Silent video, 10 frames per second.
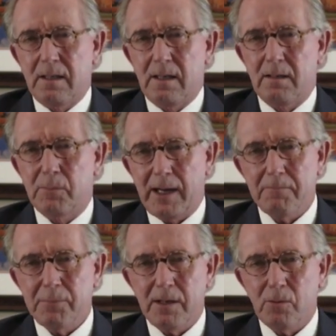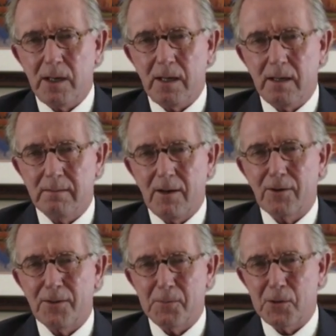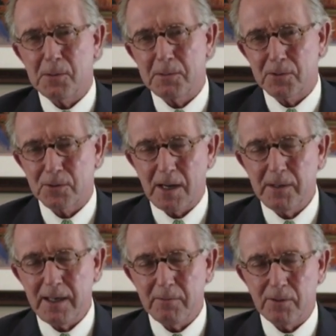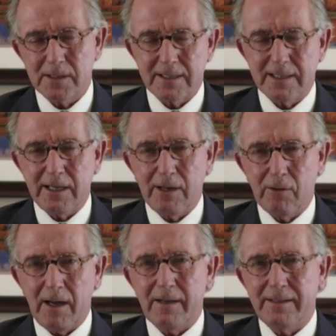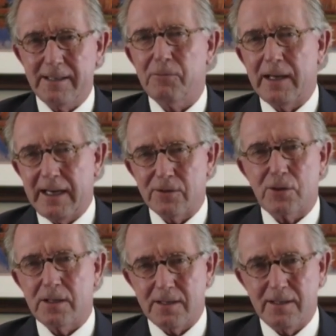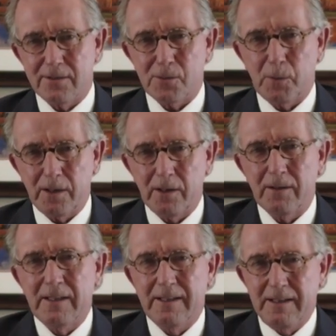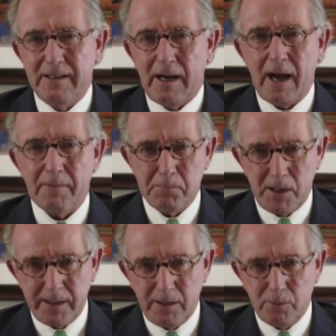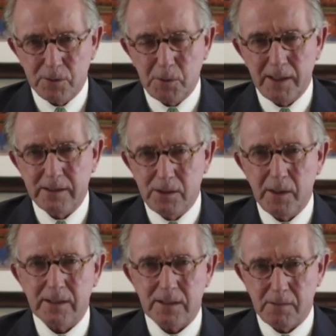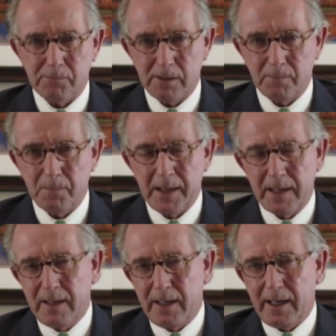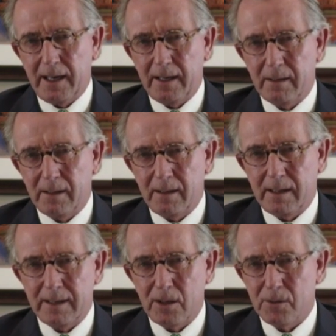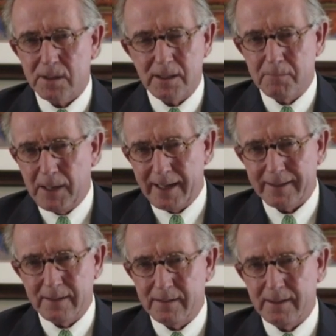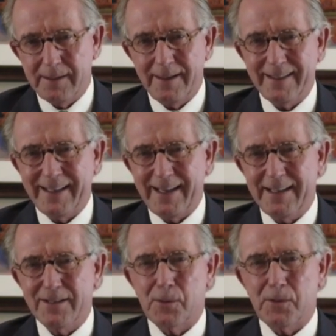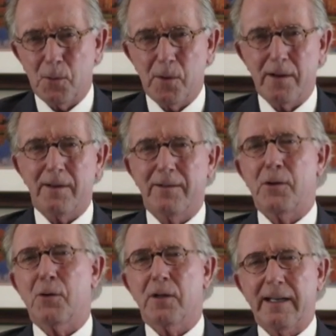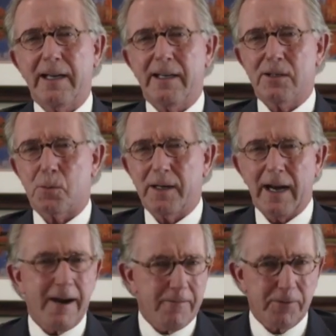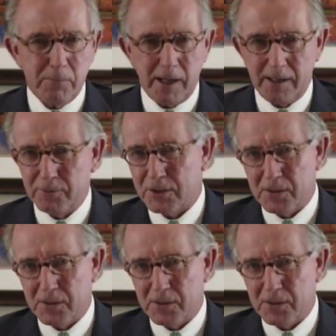Uh, but I've been around longer than most people, so I've been able to see a lot of different instances where hot money was really doing something. And uh, I noticed it back in the in the 80s with oil in the early 80s, where everybody was